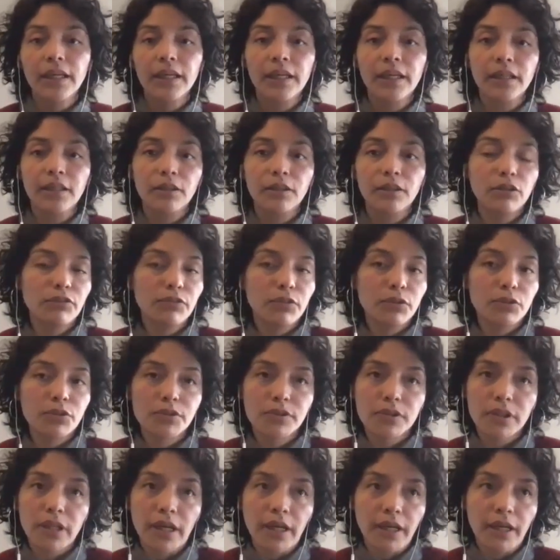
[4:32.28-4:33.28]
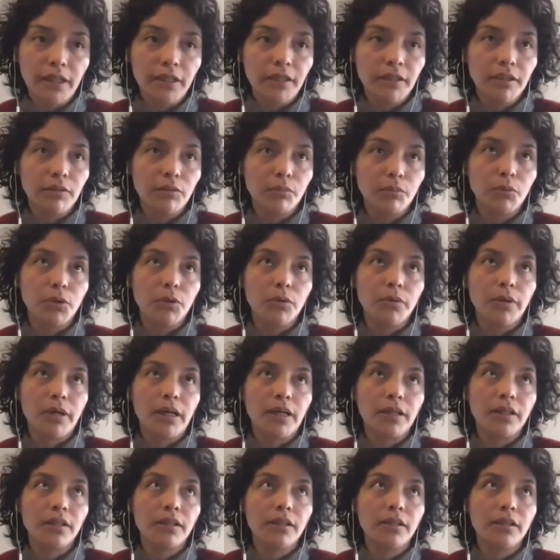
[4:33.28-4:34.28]
and of course i well
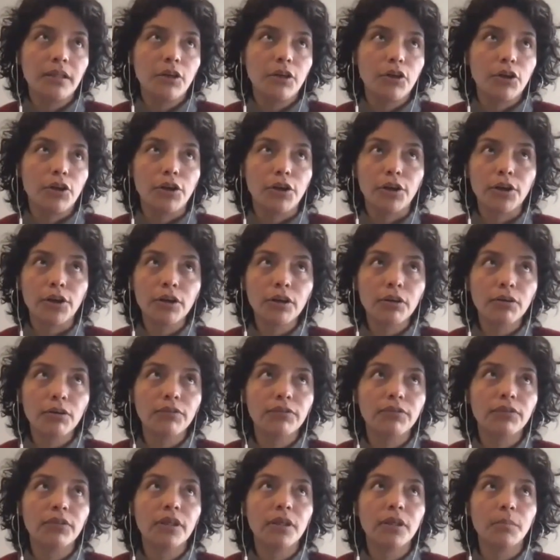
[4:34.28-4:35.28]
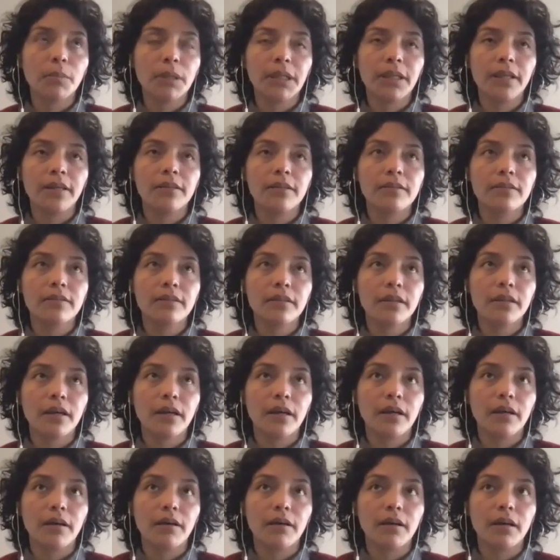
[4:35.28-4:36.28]
i heard of ximenez
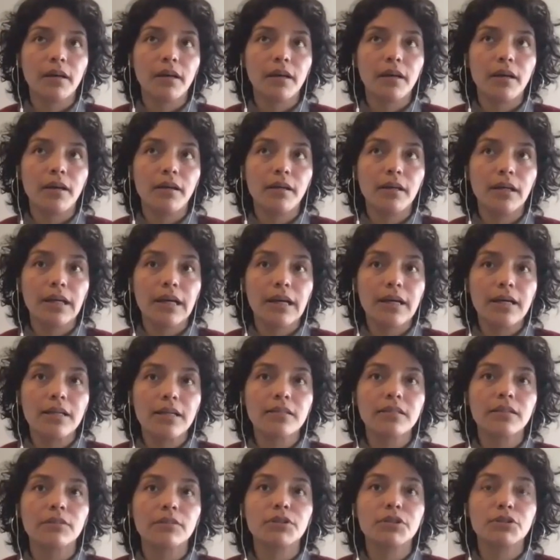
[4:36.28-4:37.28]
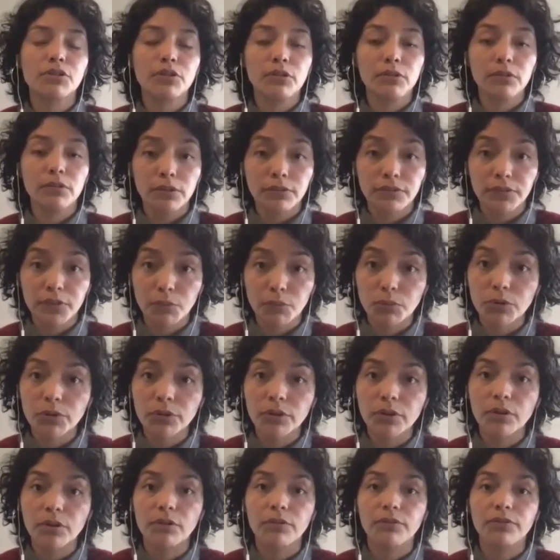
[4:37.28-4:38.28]
uh, as a result of the
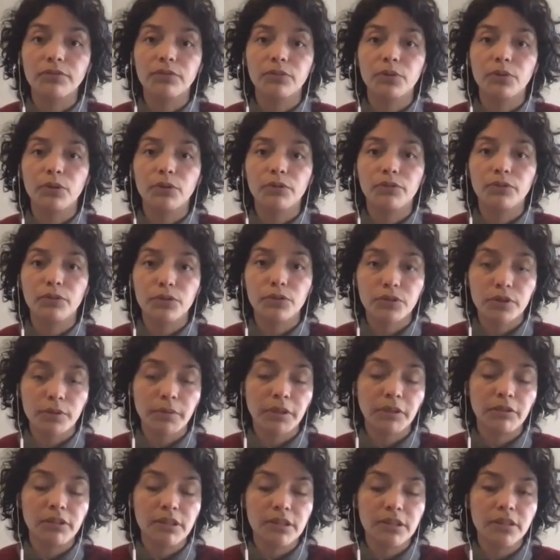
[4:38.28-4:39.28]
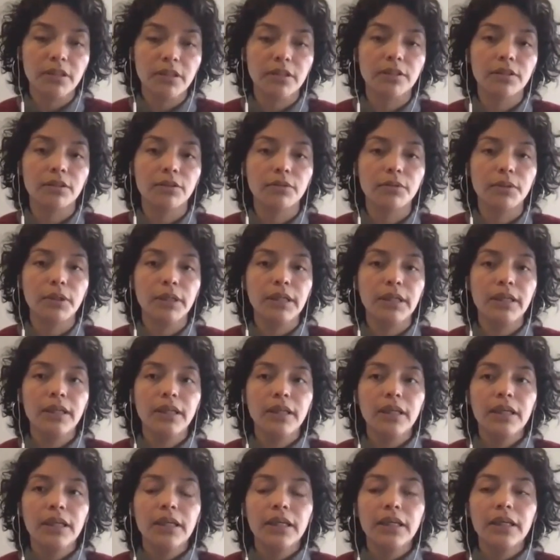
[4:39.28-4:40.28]
work of, of Jose Manuel Izquierdo.
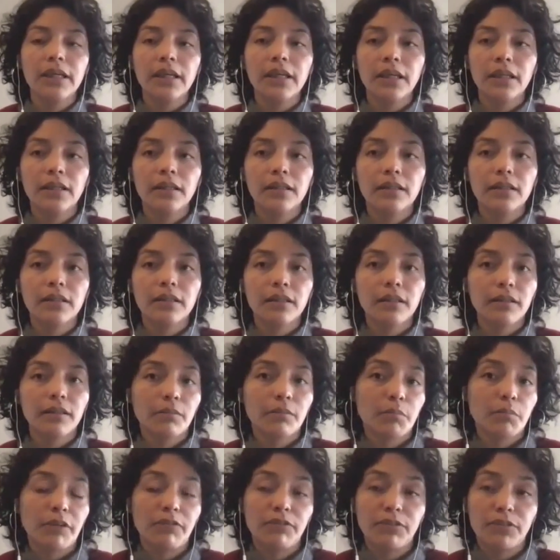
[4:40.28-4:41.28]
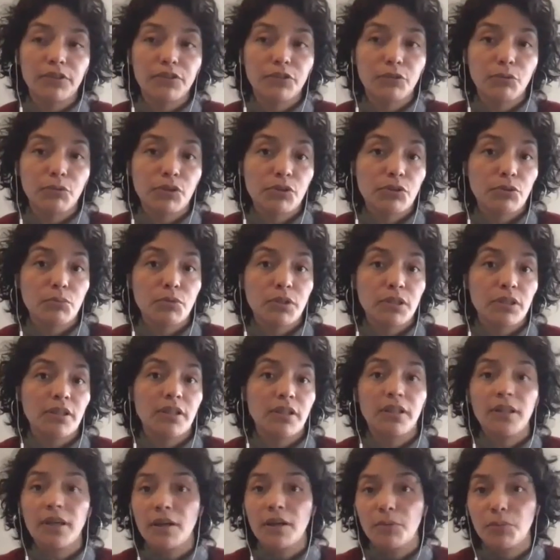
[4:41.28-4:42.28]
And my first question was
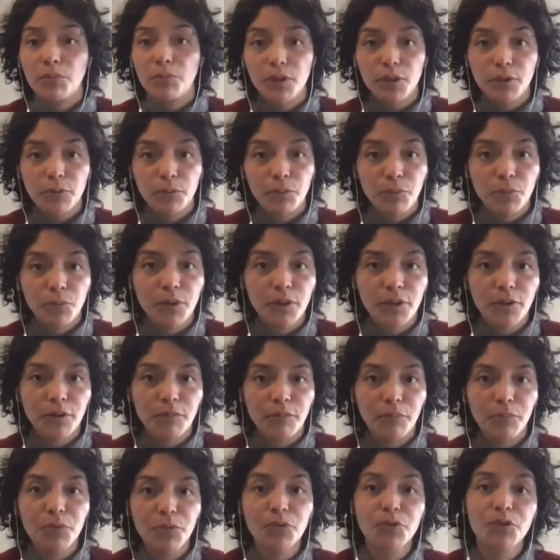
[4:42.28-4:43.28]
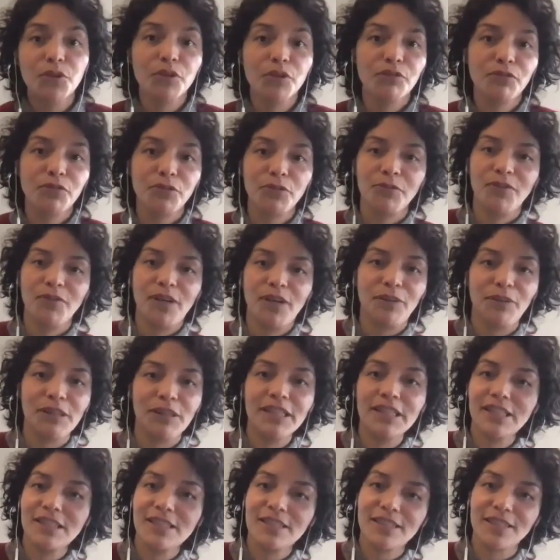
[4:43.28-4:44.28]
like, yeah, what what music for
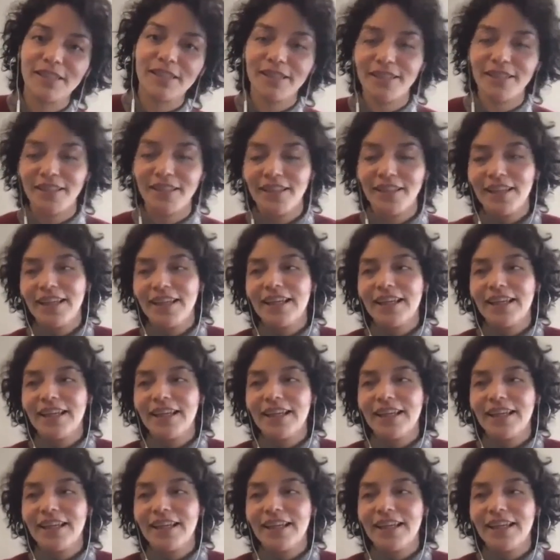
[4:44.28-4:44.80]
violin is there?